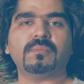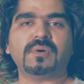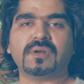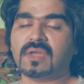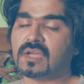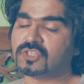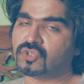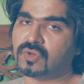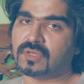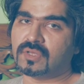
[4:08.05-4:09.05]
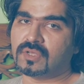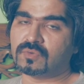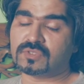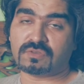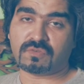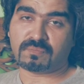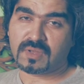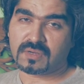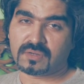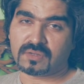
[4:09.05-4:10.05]
but actually it was never
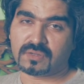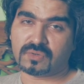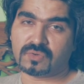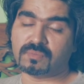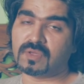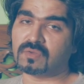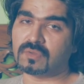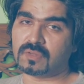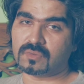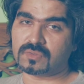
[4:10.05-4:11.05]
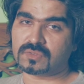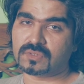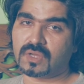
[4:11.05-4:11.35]
meant to make videos.